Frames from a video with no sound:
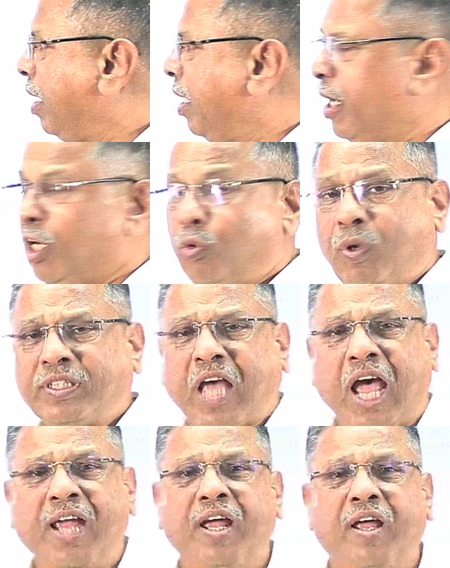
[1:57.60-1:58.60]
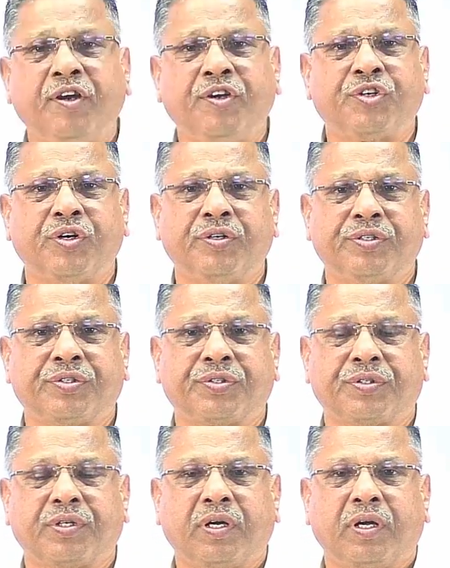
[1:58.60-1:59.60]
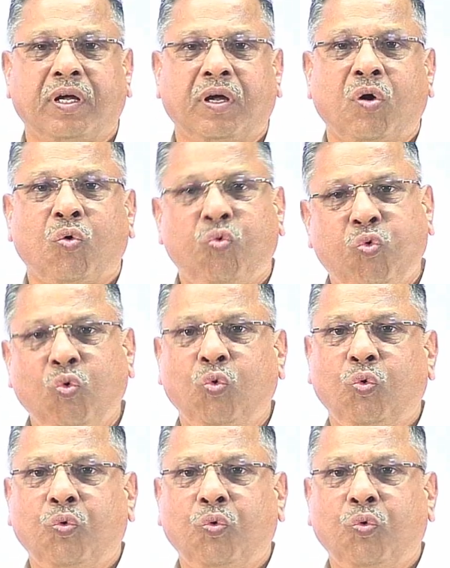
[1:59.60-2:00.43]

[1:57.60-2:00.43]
It was I.A. Richards who